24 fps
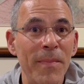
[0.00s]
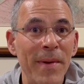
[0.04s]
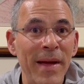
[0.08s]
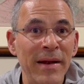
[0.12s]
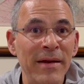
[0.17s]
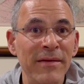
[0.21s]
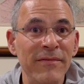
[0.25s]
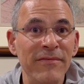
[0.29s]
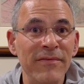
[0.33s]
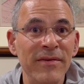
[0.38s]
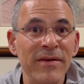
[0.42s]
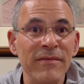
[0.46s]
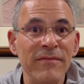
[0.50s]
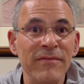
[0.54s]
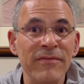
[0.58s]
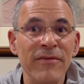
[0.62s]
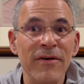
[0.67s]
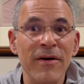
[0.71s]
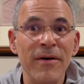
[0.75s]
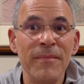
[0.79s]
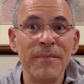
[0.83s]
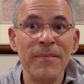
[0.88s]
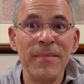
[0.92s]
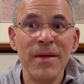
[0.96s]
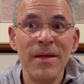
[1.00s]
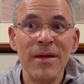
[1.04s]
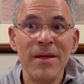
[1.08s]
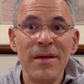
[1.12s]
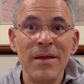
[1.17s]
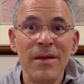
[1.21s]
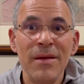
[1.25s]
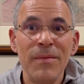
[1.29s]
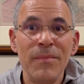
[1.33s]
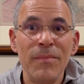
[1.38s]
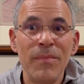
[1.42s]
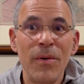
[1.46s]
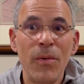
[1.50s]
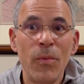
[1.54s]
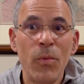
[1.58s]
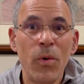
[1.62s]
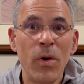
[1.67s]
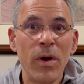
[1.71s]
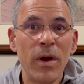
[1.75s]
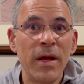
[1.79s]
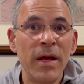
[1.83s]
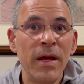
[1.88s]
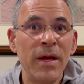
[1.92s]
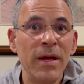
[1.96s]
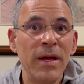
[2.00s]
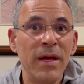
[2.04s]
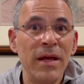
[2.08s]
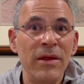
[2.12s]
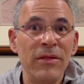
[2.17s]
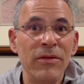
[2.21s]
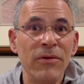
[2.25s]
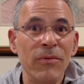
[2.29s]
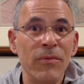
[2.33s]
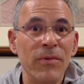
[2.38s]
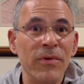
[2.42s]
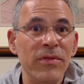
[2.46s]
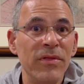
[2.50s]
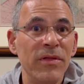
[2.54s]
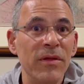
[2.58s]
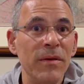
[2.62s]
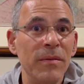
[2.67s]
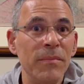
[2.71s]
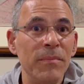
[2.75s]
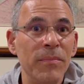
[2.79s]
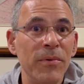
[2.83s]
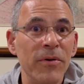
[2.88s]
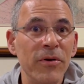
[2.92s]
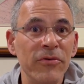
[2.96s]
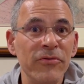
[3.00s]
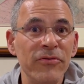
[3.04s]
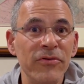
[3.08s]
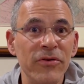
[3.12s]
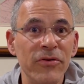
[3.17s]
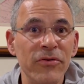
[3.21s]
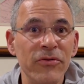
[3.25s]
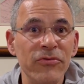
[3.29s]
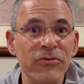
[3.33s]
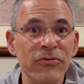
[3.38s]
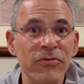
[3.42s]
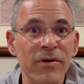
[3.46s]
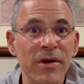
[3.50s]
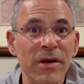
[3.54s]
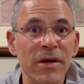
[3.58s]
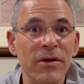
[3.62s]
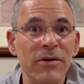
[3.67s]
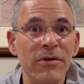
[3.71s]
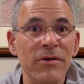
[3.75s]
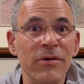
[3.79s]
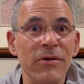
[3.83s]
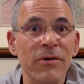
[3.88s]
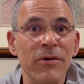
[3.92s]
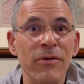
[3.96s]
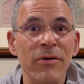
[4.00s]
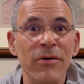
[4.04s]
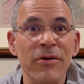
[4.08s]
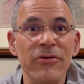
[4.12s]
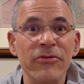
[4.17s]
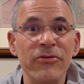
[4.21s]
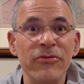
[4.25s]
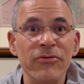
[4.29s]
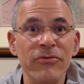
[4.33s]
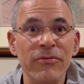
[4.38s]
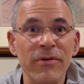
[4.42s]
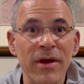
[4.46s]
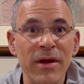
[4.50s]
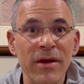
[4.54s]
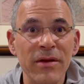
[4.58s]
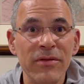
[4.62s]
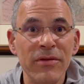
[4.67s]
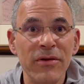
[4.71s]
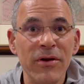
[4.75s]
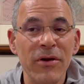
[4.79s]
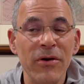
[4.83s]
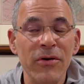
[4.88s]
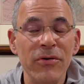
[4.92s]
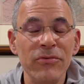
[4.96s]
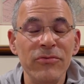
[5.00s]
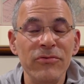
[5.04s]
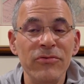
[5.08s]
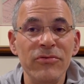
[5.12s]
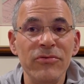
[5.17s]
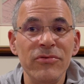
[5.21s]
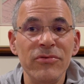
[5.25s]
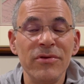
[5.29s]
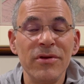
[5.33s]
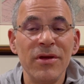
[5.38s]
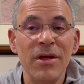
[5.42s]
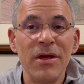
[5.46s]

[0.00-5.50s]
benefit from, but working either with a personal trainer or a strength coach